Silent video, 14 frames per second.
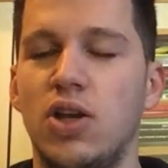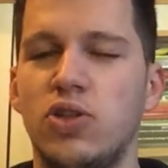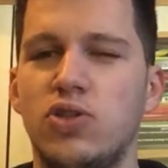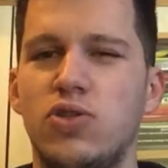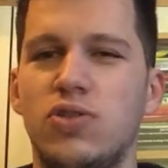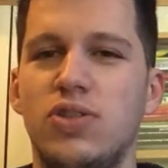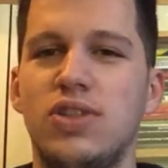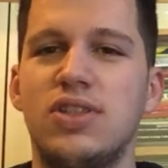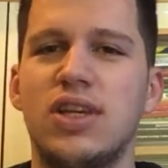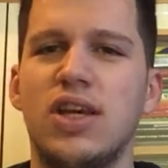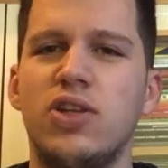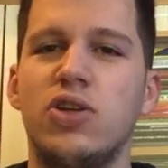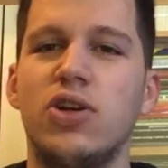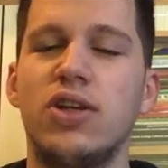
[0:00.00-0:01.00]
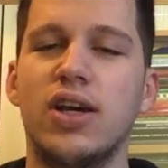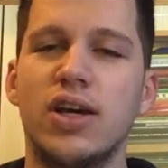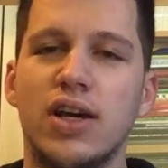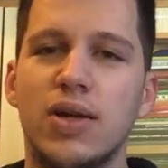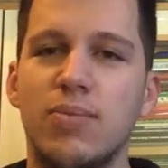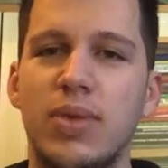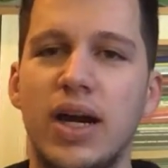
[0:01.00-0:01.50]
So you decide you're not
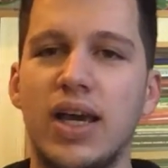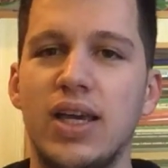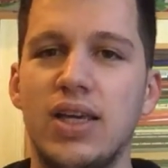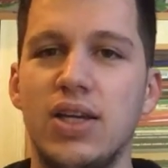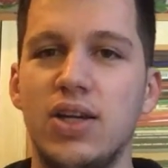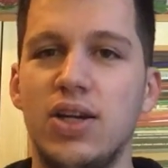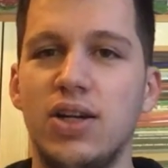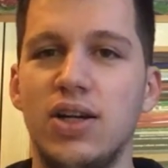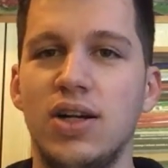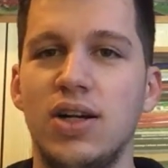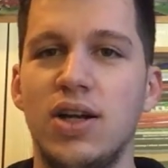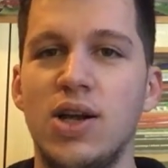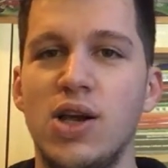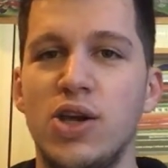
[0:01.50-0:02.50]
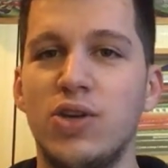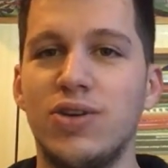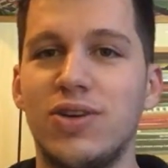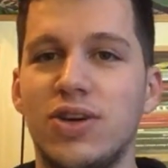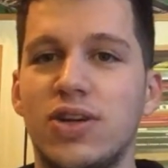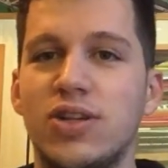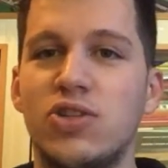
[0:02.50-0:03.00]
gonna buy here.
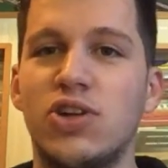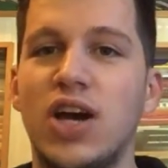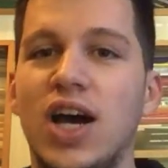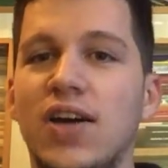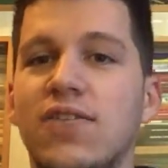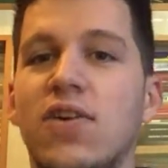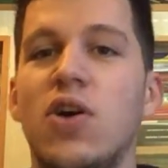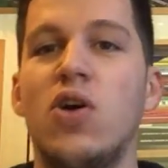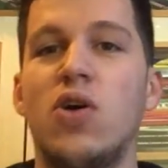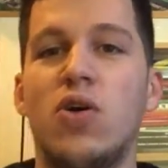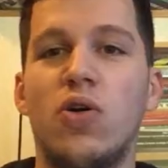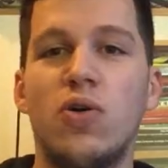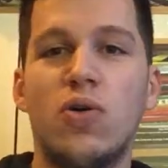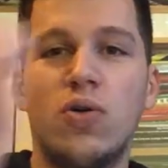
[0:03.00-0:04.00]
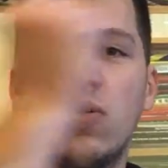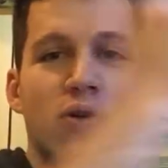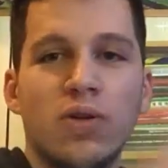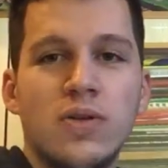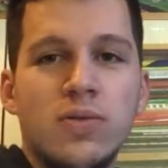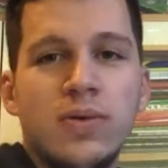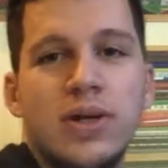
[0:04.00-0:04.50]
You're gonna drive
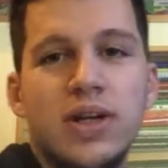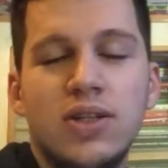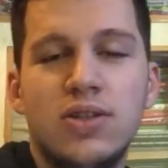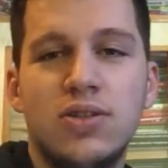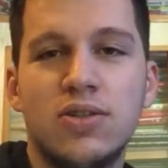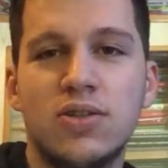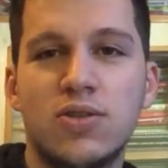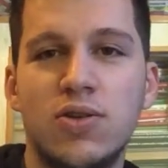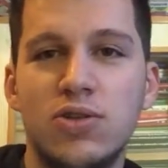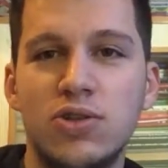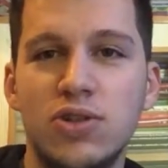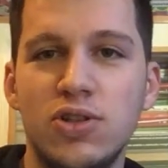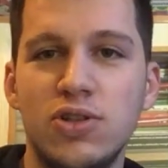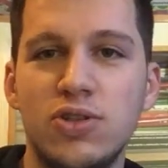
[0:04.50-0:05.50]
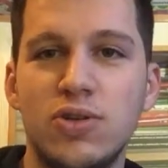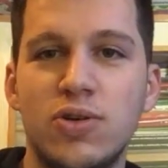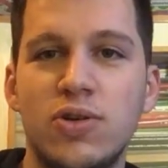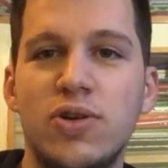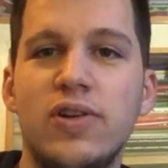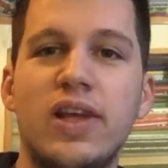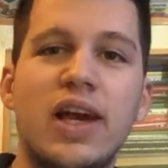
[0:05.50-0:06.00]
all the way to the grocery
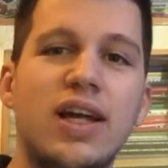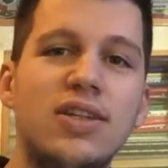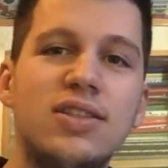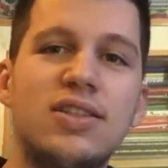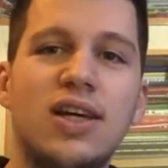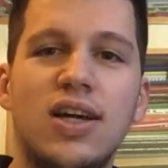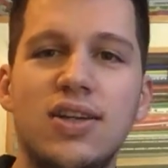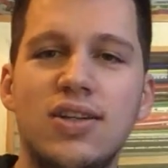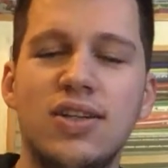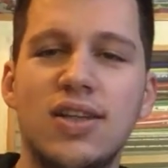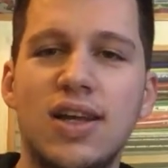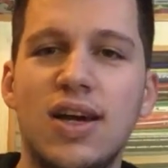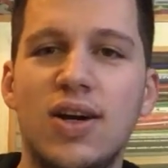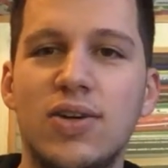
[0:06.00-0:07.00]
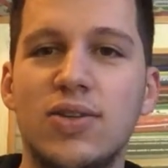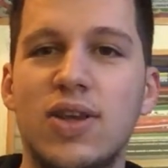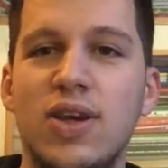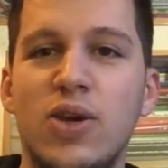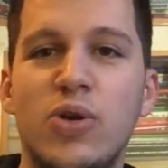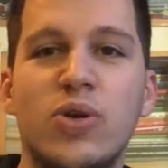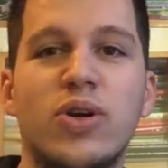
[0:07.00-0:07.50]
store on the other side of the
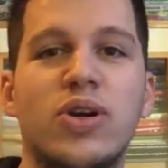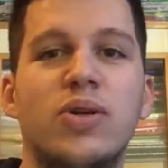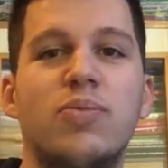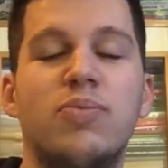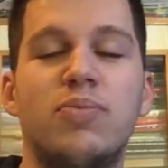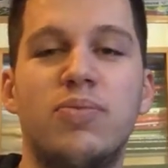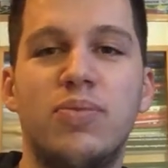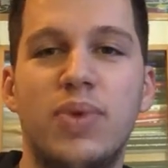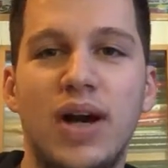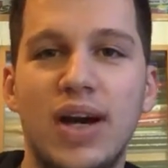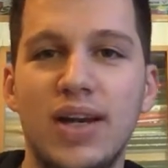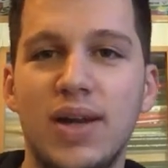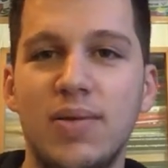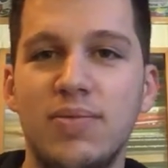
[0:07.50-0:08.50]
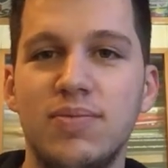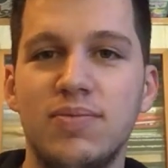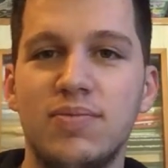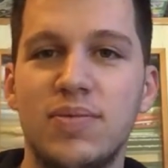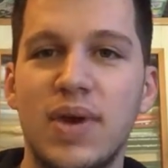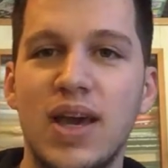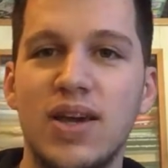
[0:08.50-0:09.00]
town. You're gonna buy
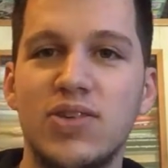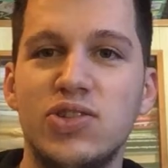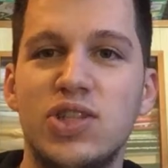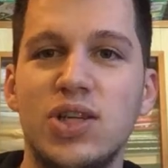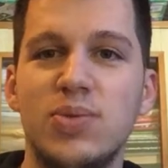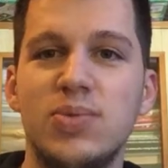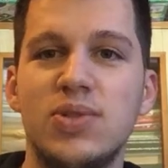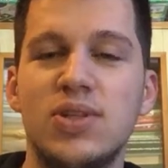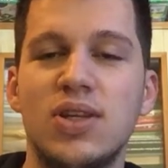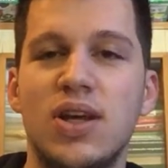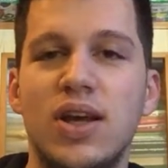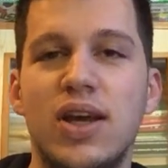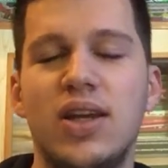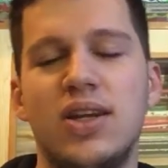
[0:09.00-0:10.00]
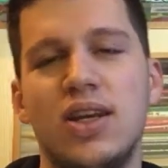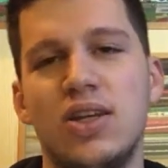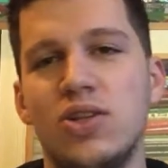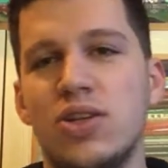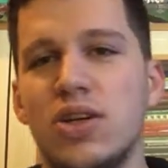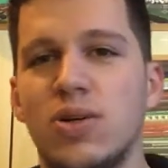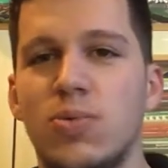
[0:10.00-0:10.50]
that bag of chips and then
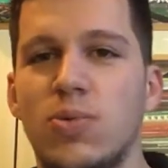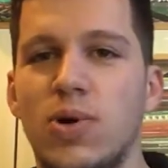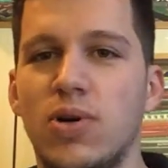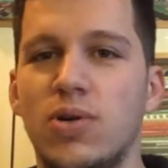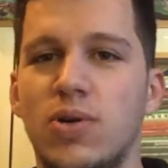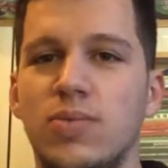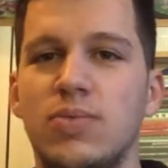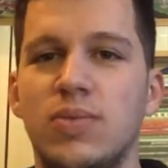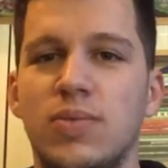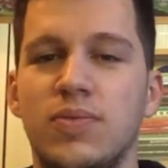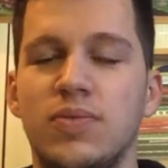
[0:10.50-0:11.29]
you're gonna walk home.